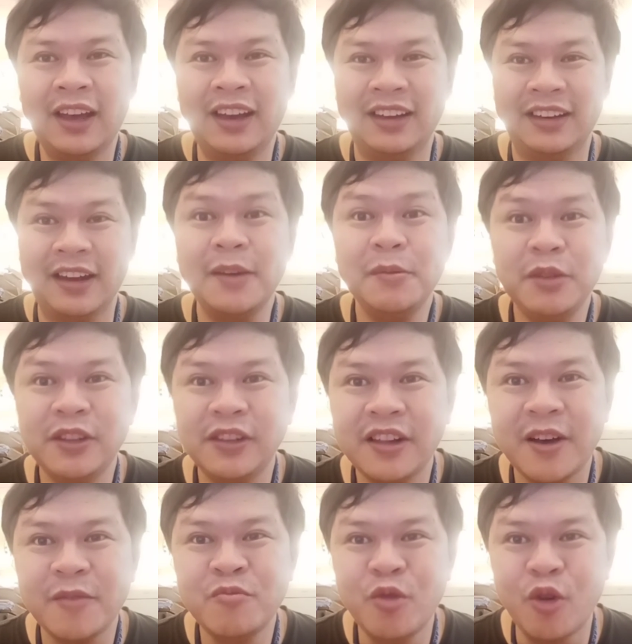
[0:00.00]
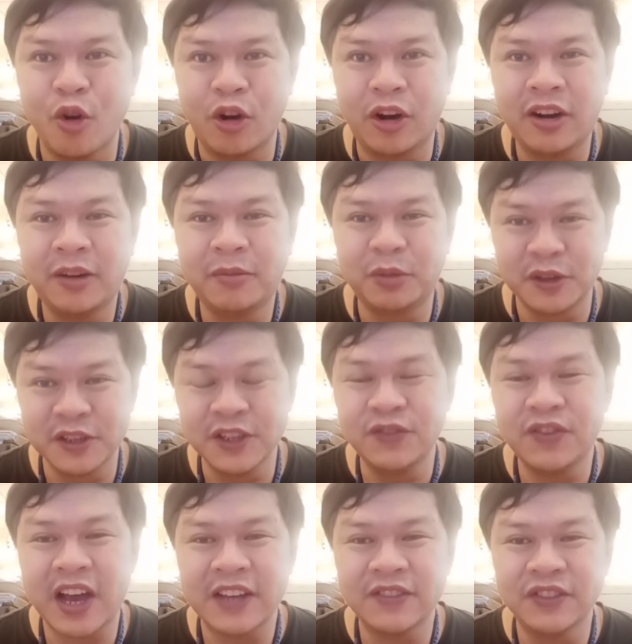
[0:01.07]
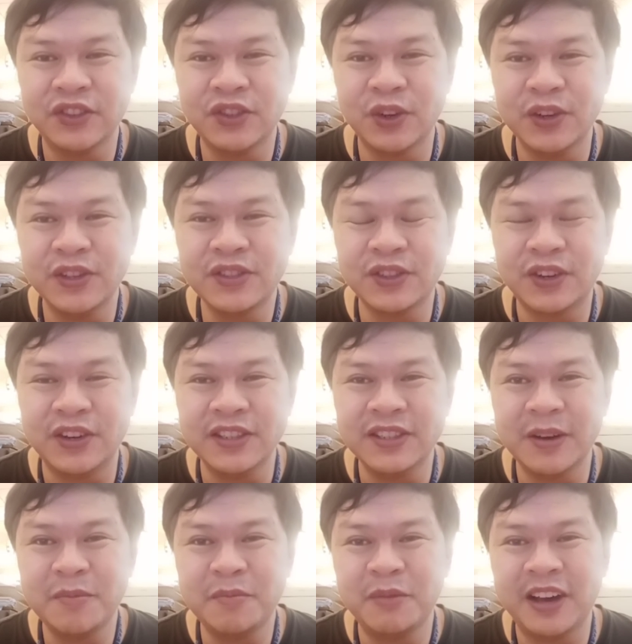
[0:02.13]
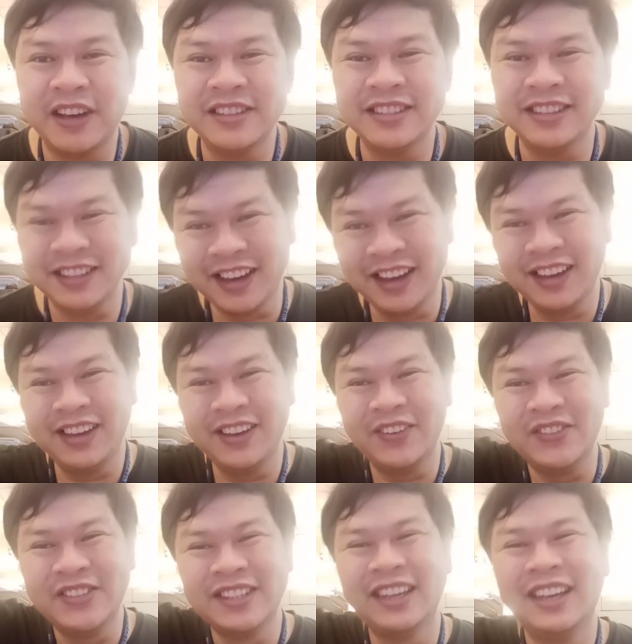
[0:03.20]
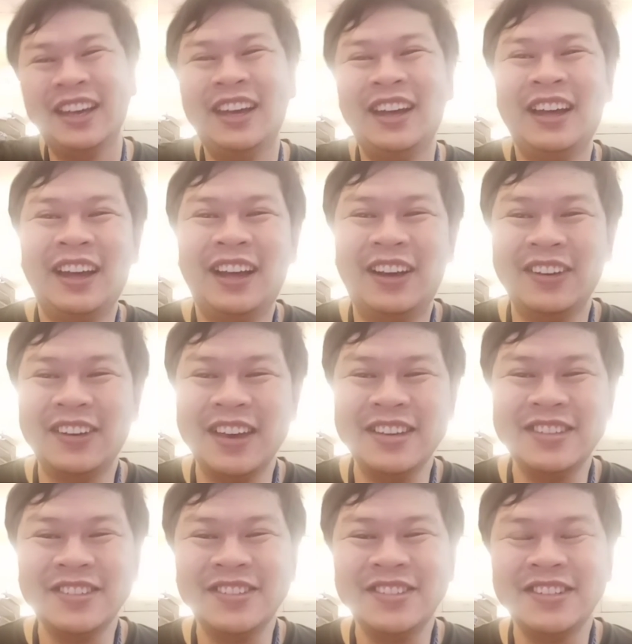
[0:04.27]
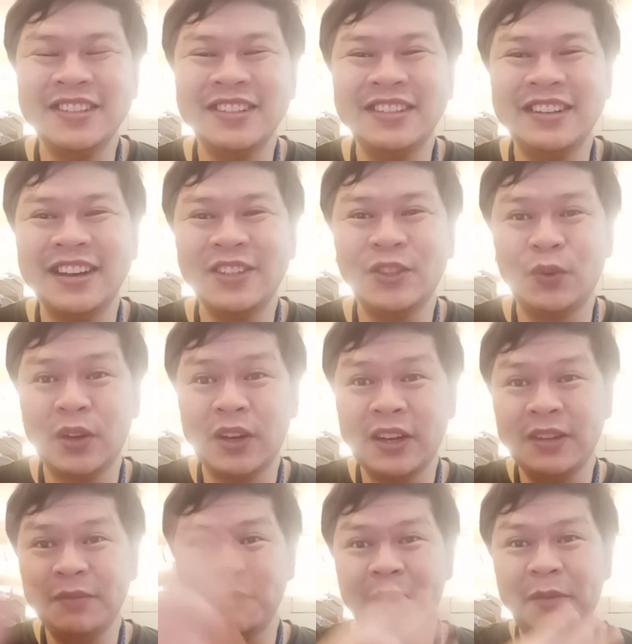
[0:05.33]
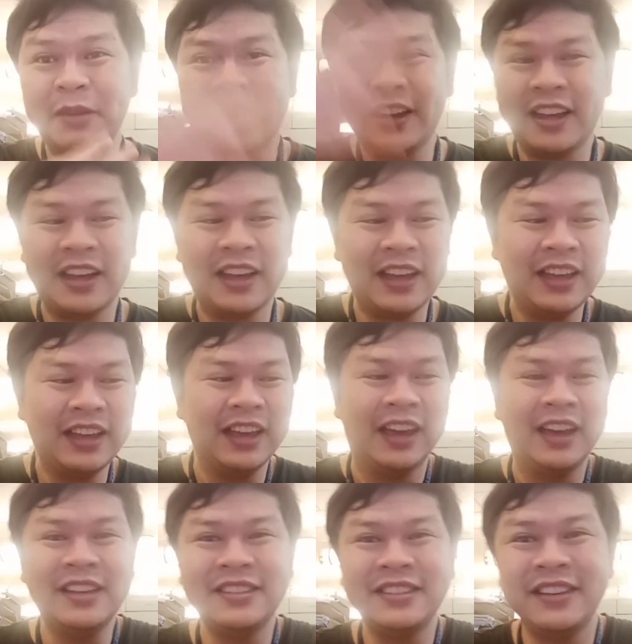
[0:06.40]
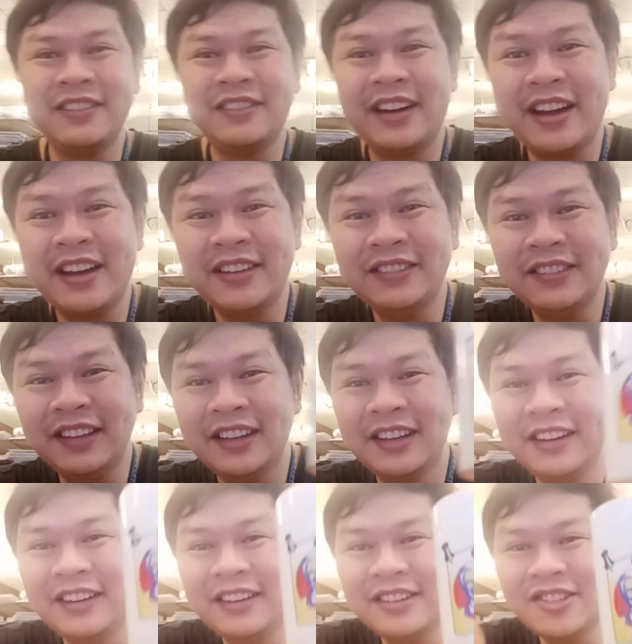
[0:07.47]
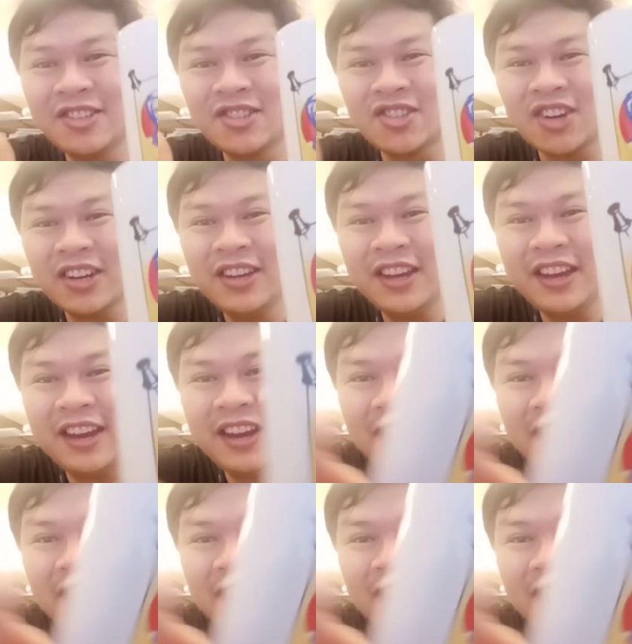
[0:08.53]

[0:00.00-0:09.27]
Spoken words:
And I mean a lot more Percy's Fast Food Toy Story stuff in my sleeves. Okay, so until the next one, bye-bye. And see you around. Here's Chucky.